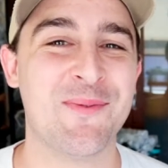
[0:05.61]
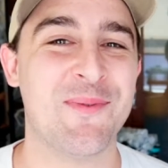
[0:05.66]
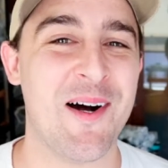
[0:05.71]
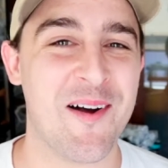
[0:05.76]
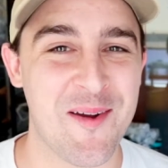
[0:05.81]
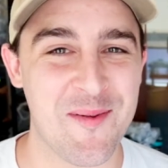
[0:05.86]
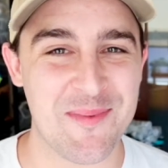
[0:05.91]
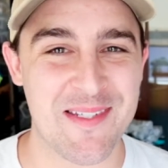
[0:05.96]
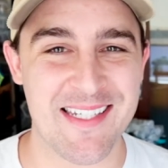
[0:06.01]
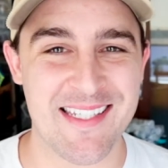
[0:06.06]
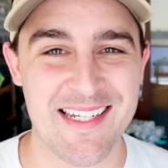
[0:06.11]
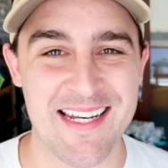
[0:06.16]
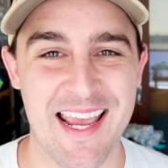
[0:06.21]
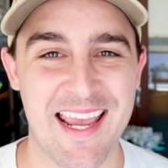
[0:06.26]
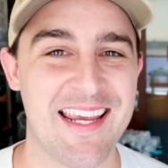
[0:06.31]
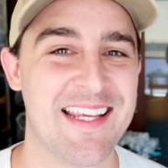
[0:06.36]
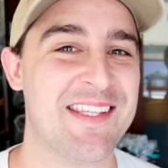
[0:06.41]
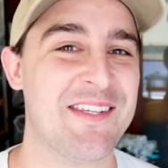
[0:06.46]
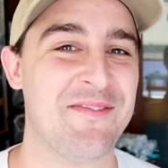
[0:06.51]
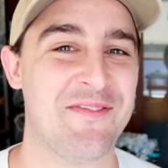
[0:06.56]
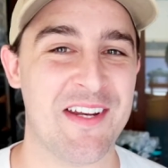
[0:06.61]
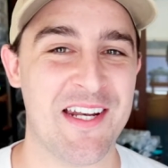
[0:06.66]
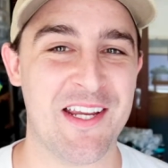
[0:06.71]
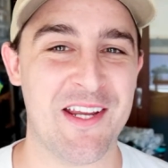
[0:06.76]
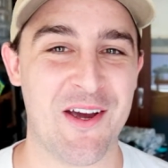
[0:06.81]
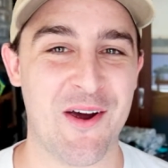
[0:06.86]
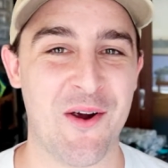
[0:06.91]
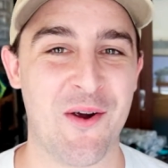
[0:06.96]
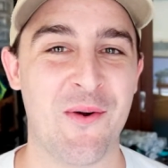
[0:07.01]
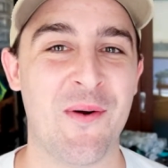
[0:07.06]
welcome to today's
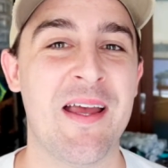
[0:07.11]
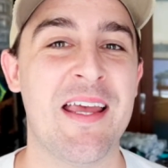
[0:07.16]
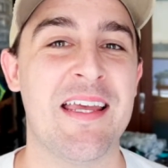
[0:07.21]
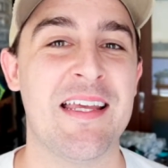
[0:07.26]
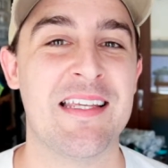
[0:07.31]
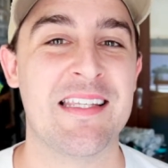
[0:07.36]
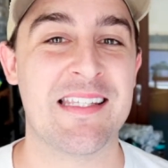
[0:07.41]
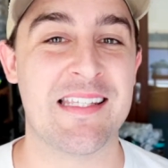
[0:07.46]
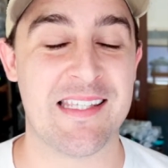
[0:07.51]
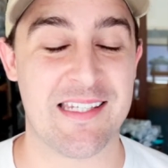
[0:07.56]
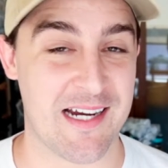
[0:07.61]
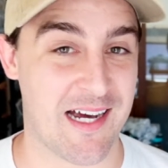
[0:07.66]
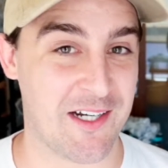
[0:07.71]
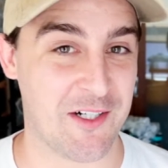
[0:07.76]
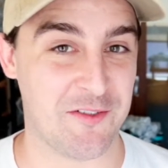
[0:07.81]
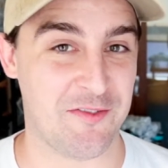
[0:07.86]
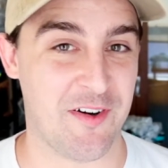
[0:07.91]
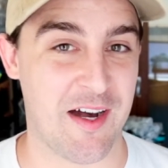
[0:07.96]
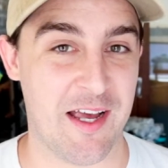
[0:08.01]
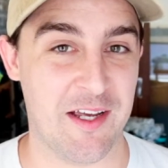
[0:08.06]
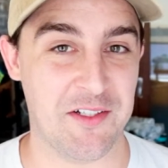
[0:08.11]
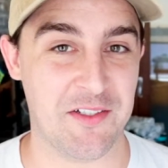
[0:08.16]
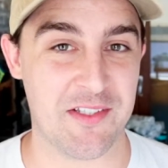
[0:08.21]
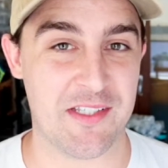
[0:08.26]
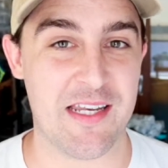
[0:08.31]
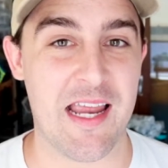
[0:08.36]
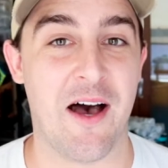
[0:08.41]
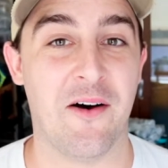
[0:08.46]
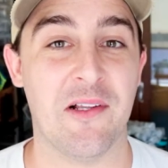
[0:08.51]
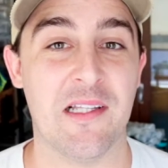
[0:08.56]
video, Style
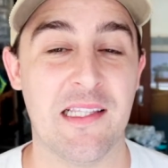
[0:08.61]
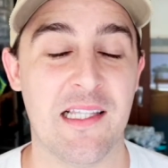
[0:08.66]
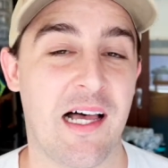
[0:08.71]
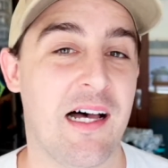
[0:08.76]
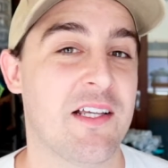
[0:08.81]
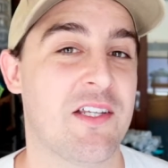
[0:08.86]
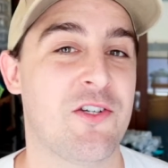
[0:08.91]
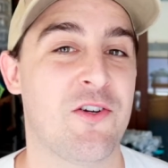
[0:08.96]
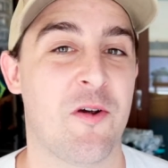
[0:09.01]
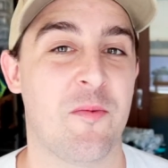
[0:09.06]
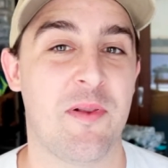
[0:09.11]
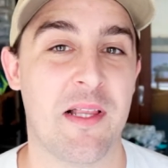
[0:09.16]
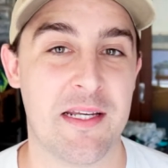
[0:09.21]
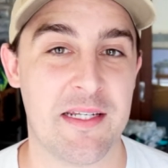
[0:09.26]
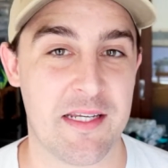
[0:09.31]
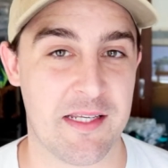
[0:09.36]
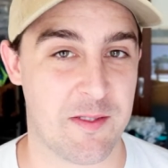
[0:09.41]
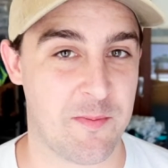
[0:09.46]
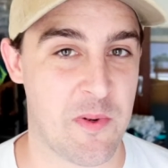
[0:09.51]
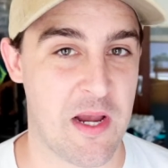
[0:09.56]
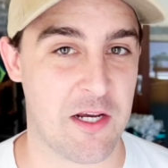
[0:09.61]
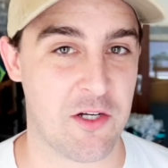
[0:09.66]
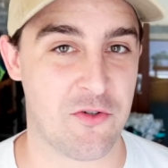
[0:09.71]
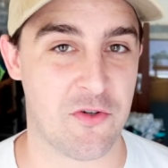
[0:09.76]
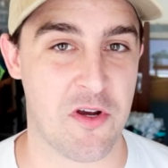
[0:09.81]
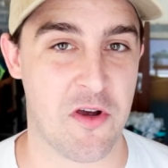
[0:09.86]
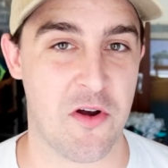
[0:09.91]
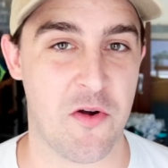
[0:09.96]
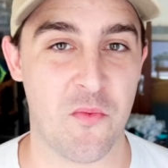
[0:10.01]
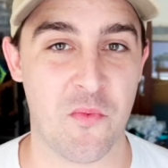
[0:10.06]
Files. Now, last year on Playtest
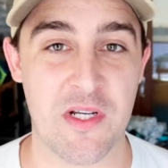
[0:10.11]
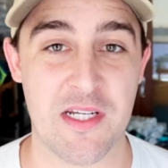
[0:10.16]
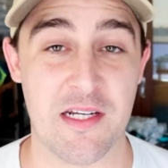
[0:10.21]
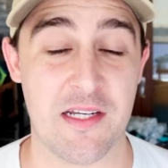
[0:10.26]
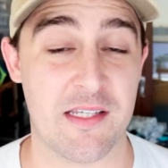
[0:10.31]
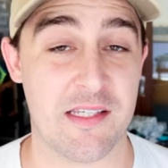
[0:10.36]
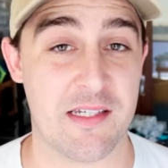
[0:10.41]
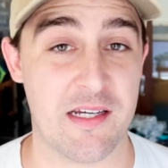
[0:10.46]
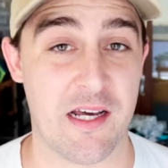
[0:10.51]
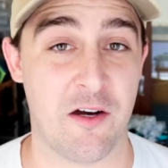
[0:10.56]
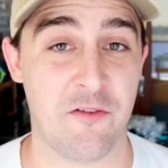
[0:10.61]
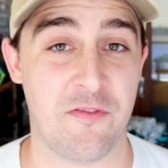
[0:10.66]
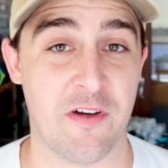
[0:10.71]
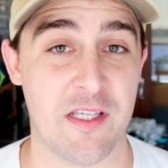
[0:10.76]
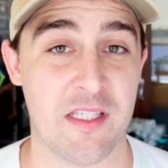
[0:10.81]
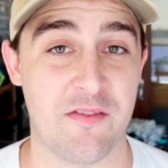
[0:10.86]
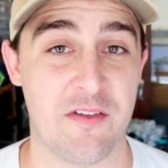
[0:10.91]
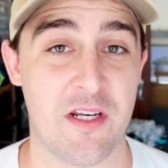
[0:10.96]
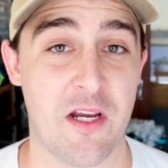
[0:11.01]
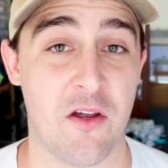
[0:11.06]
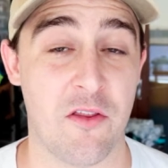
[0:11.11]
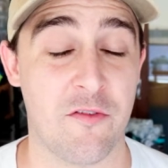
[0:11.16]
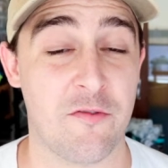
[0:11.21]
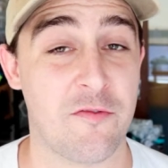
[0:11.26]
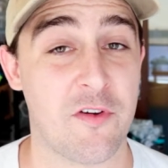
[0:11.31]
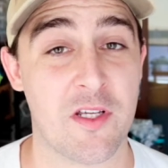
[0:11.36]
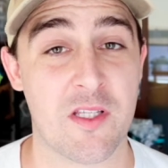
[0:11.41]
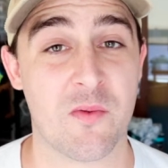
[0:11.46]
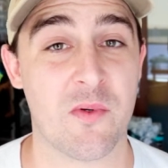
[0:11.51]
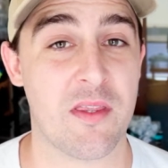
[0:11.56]
Patreon, we did a Style Files video, the
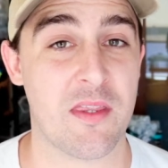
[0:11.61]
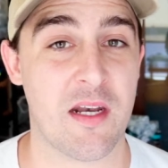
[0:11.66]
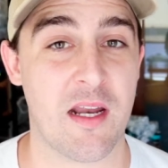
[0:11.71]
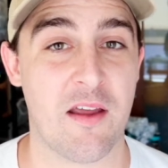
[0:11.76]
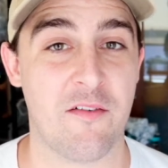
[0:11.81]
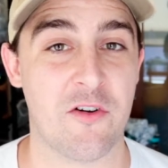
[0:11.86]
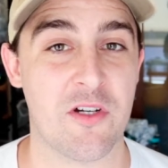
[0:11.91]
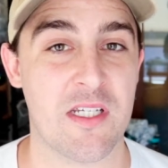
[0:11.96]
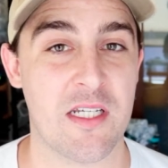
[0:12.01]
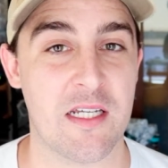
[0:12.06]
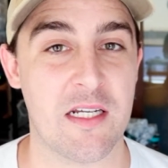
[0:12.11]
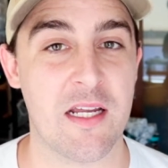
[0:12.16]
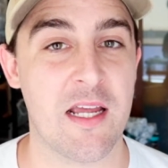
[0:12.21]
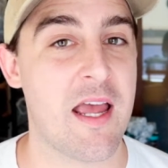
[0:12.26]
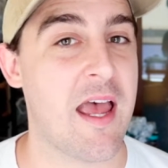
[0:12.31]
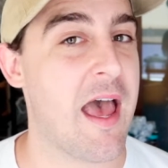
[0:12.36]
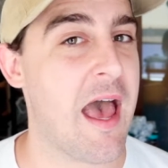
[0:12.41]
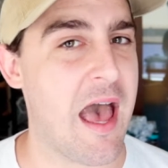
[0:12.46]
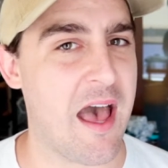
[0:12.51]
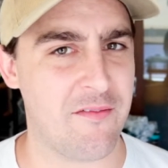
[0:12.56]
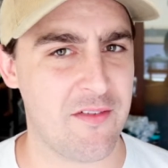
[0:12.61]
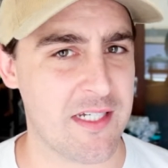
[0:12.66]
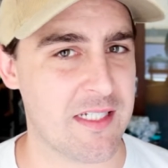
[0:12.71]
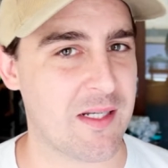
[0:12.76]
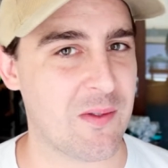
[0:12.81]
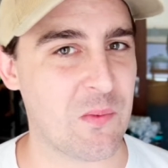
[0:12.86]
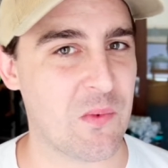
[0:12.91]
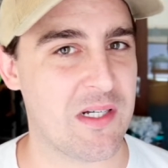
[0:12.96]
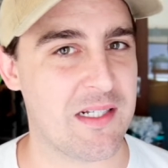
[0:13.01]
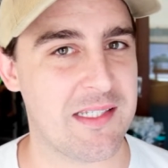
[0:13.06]
first one that I ever did. Haven't
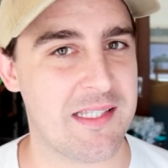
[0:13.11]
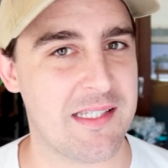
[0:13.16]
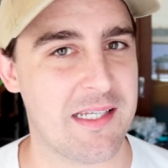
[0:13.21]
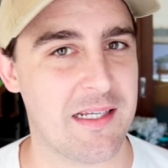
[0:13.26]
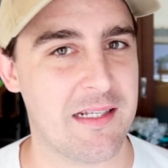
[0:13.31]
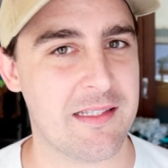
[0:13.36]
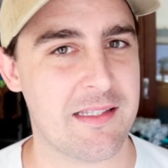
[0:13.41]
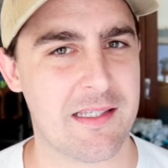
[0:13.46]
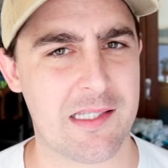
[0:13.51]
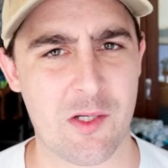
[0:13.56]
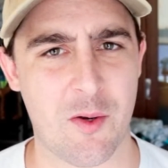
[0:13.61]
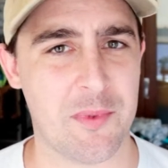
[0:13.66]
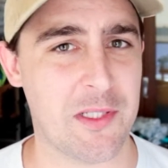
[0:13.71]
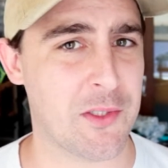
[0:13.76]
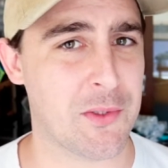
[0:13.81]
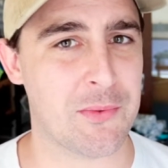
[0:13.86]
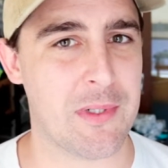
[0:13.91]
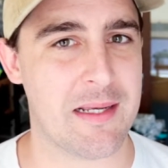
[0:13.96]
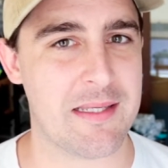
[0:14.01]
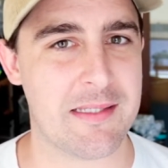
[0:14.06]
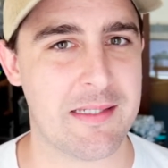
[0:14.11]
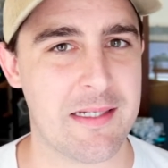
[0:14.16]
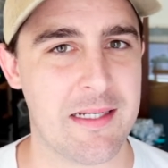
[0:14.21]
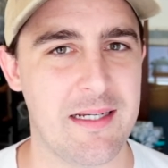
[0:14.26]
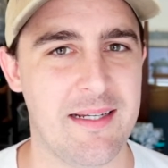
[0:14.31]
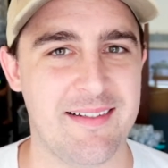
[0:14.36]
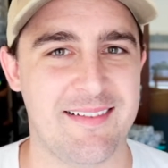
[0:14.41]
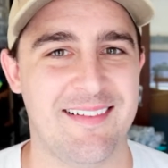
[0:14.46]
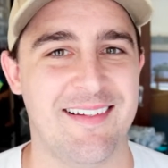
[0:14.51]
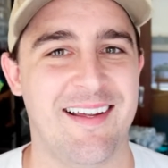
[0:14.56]
done one since, so I'm a little rusty.